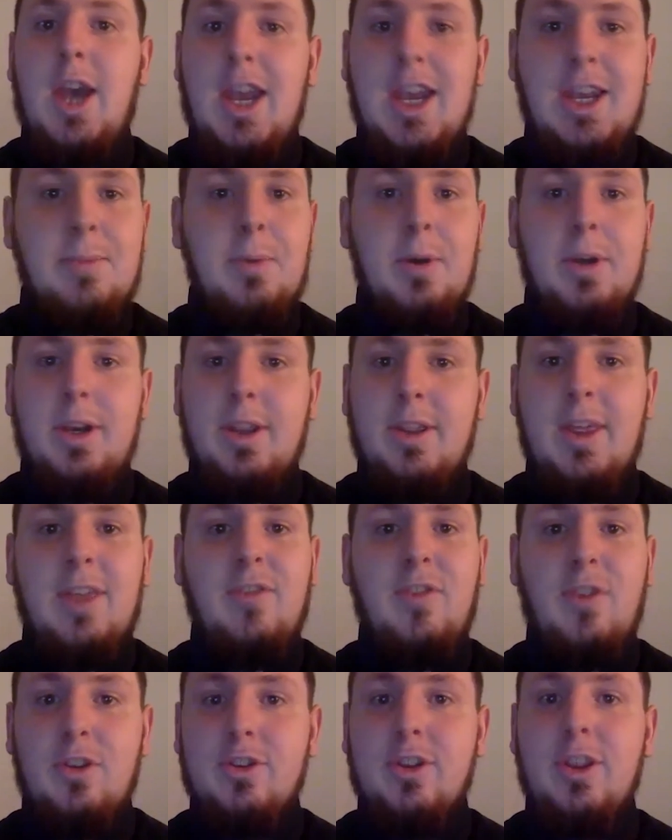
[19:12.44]
Anybody that
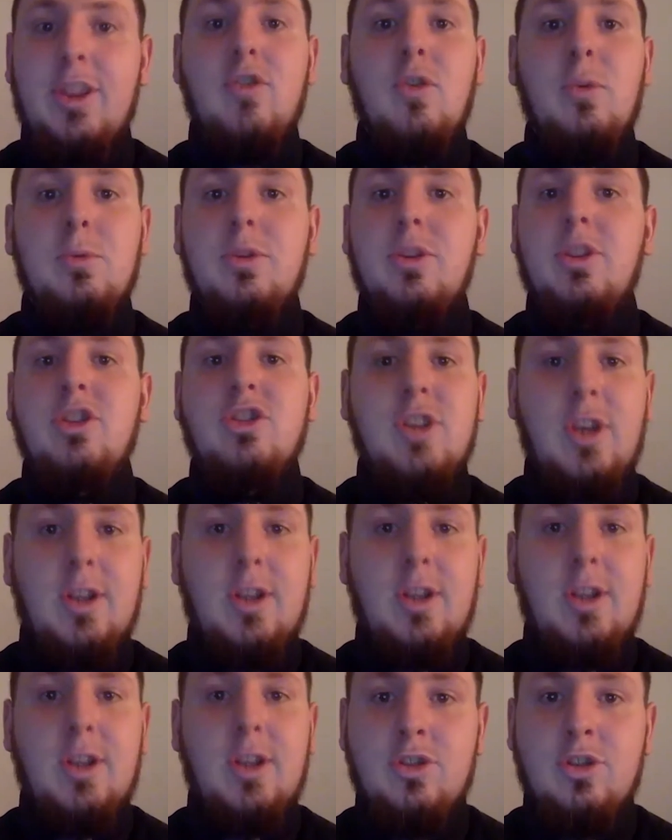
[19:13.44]
feels like they're up to the
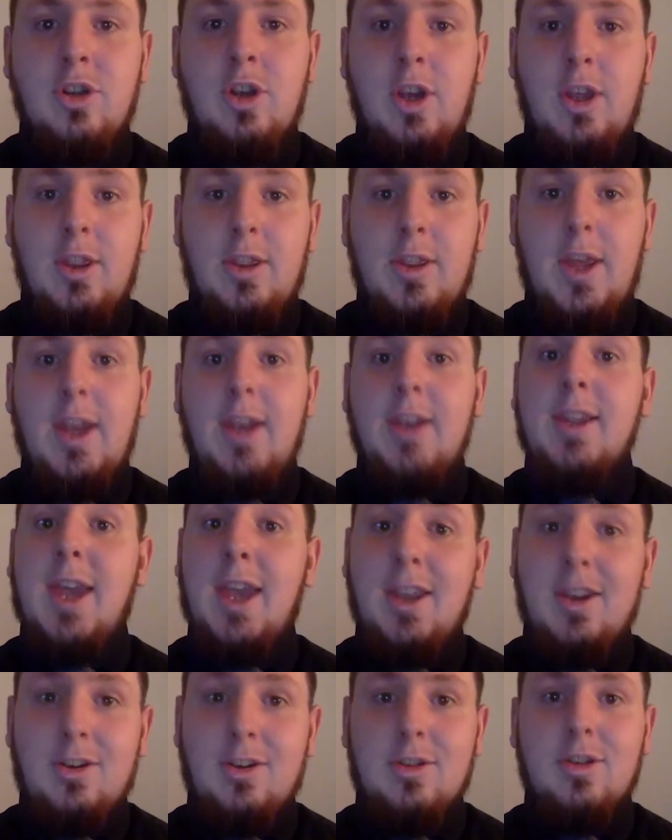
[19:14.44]
challenge, then get
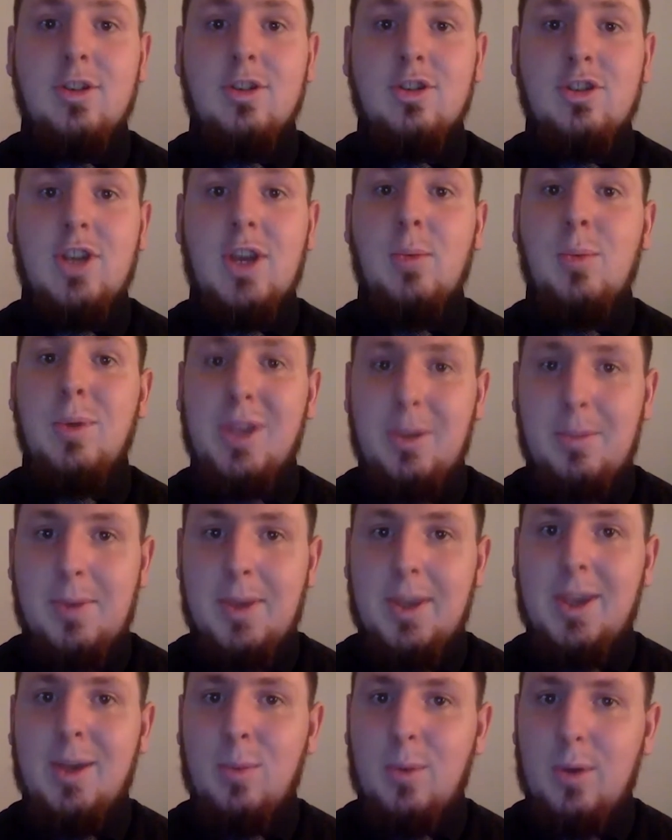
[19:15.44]
in touch and we can
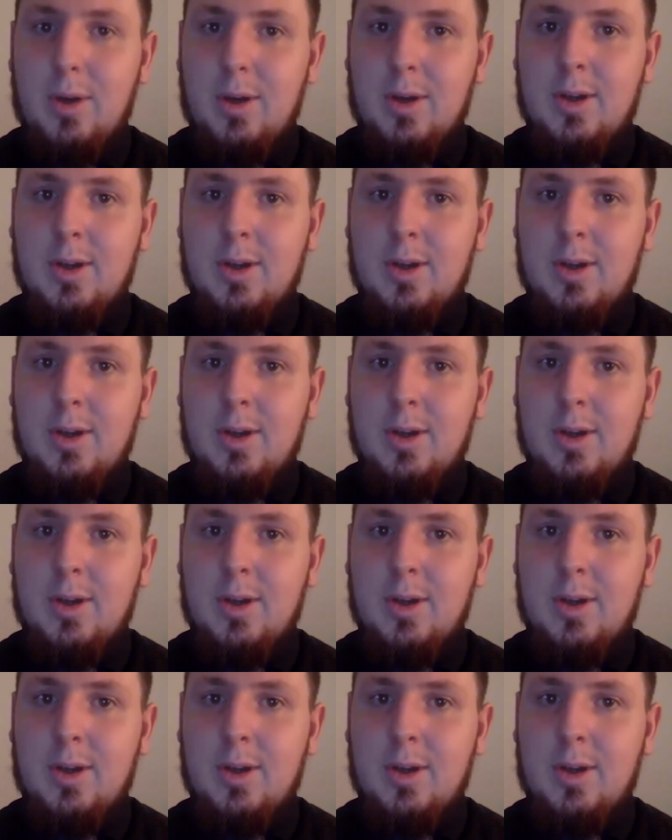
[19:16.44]
make it work.